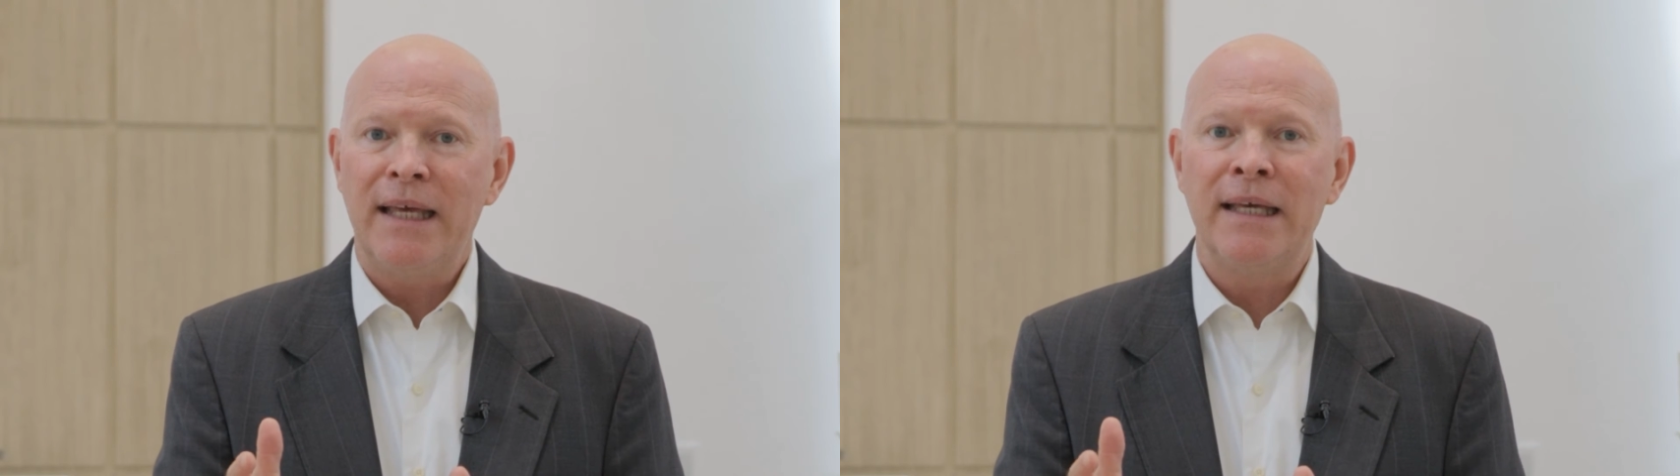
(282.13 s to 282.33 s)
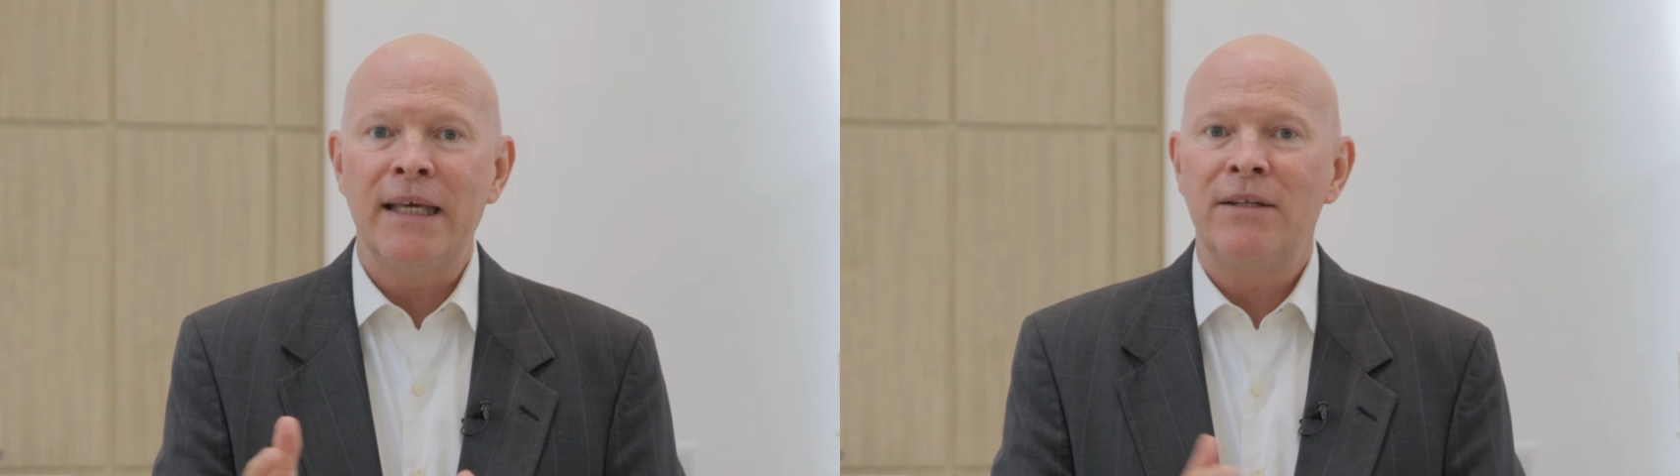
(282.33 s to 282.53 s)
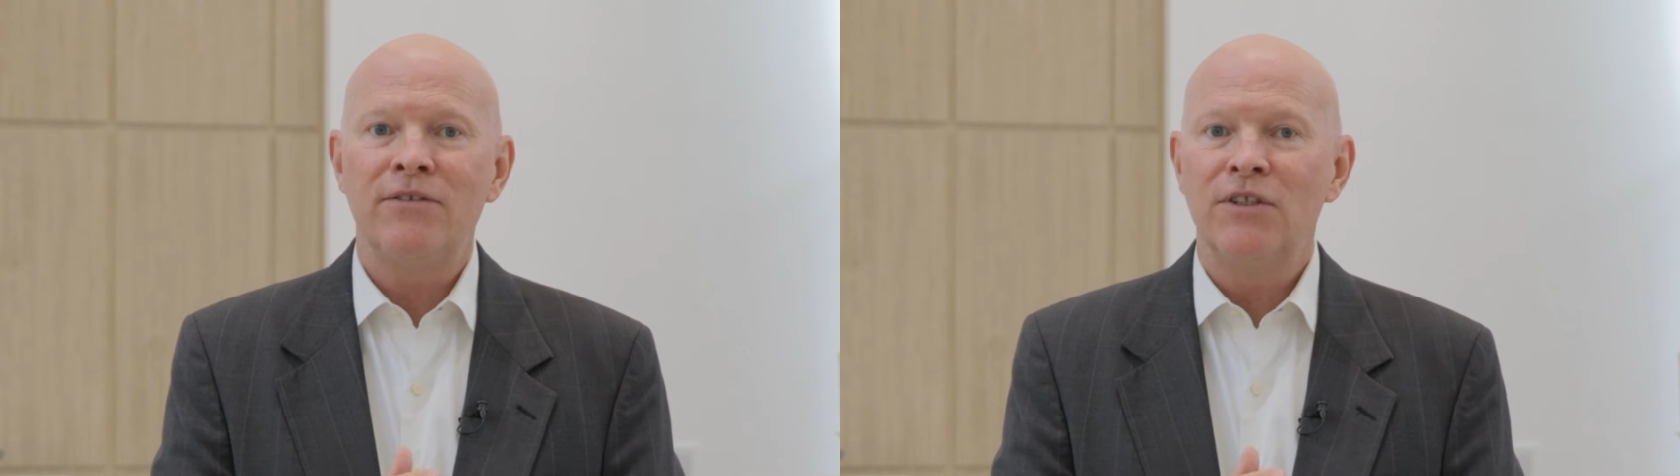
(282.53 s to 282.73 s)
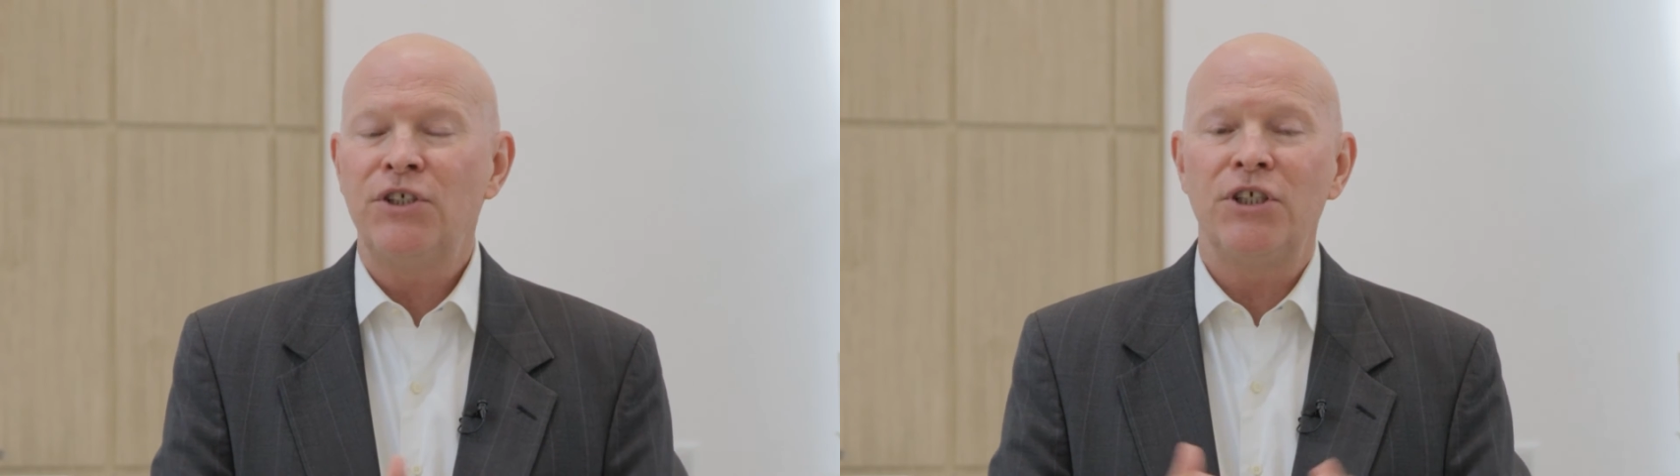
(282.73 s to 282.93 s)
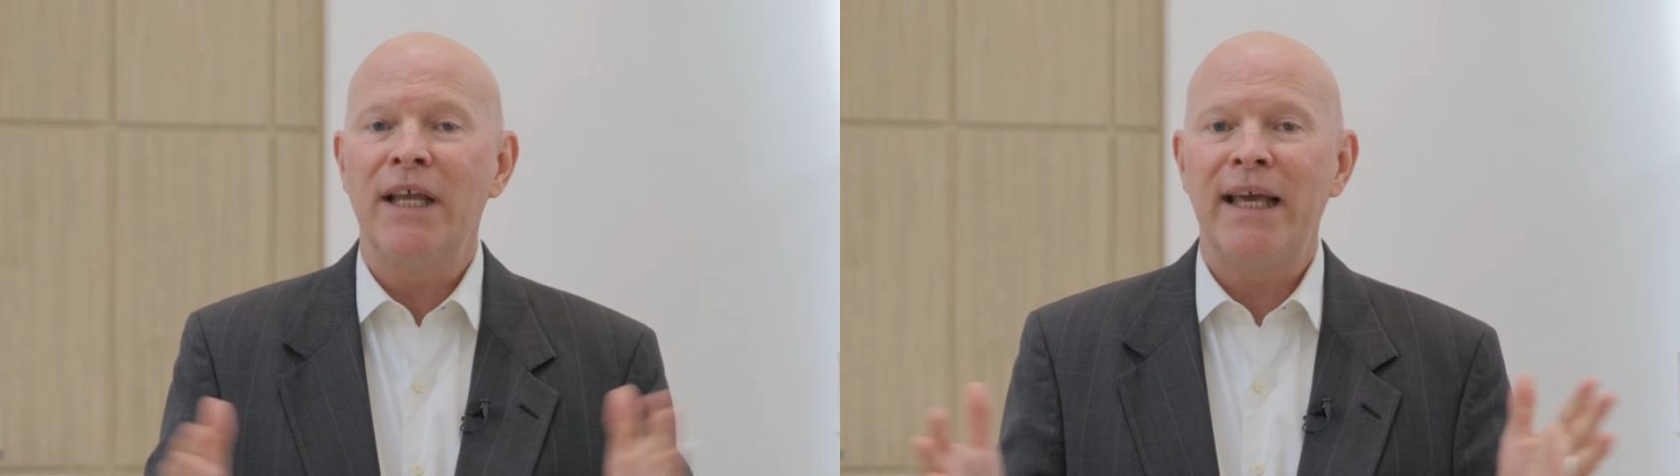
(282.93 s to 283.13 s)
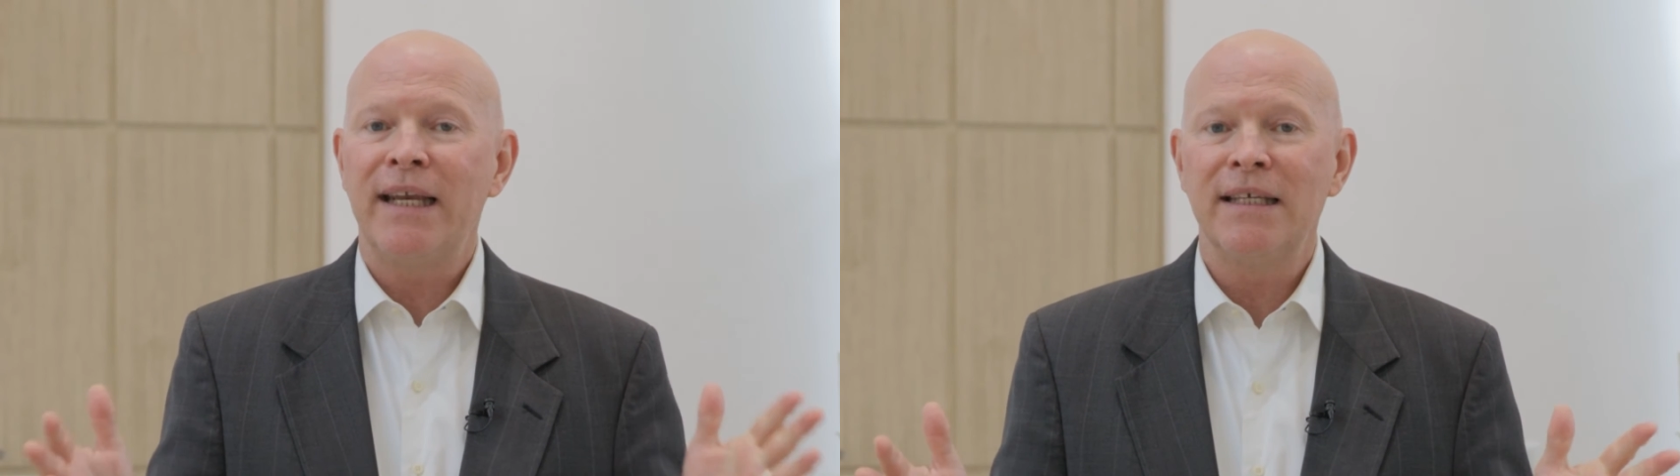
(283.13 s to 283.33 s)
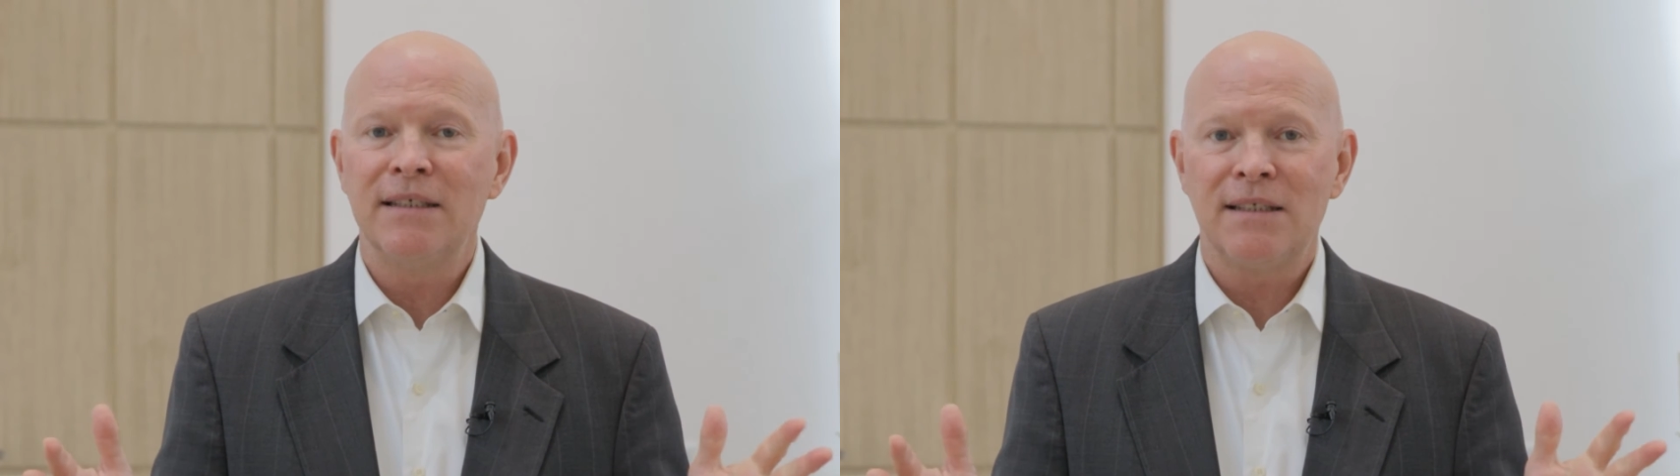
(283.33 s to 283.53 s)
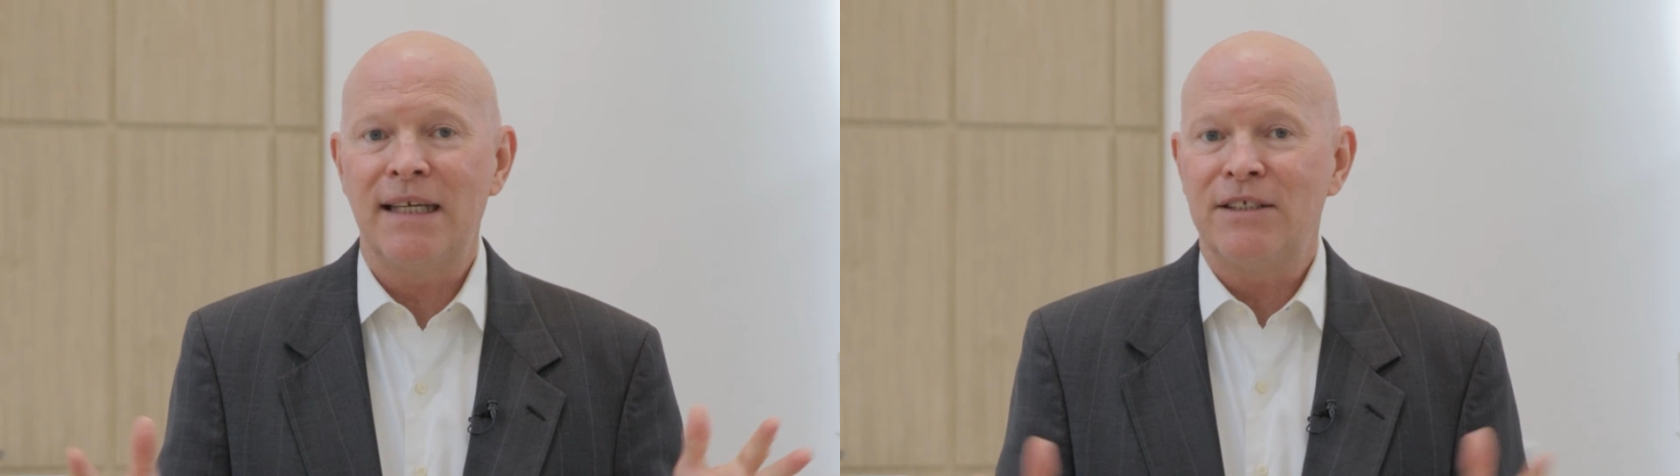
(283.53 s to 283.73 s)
and the shenanigans